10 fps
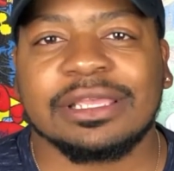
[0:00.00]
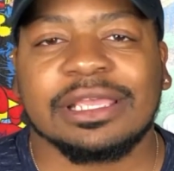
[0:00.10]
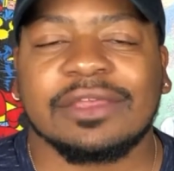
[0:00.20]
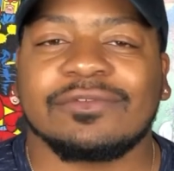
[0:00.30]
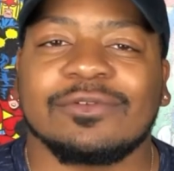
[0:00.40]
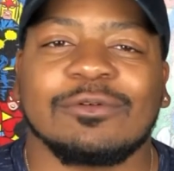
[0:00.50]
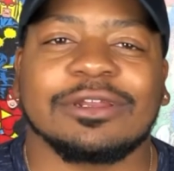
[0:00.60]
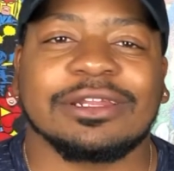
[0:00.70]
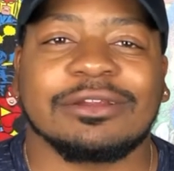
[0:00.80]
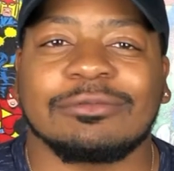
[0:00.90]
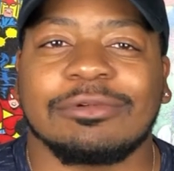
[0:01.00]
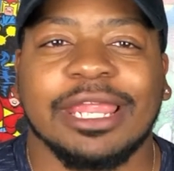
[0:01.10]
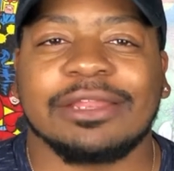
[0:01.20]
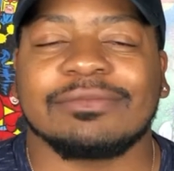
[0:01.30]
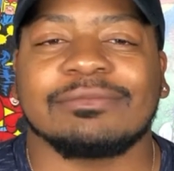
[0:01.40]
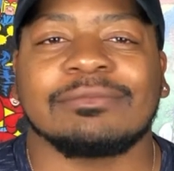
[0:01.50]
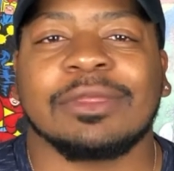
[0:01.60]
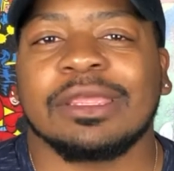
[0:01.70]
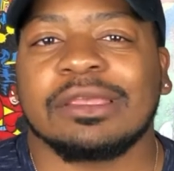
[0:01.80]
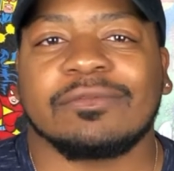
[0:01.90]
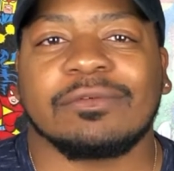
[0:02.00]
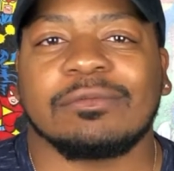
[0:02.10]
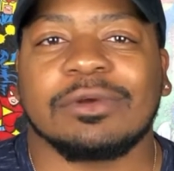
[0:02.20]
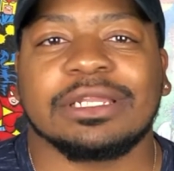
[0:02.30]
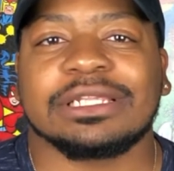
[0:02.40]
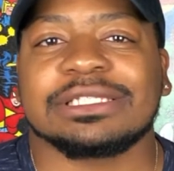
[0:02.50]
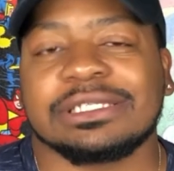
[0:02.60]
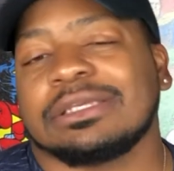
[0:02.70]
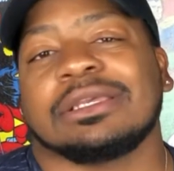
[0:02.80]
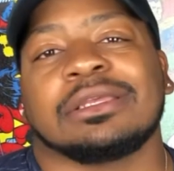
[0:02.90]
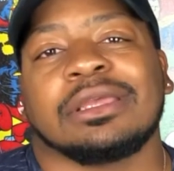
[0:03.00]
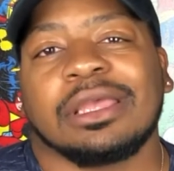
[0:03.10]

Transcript: If you wanted a rating from 1 to 10,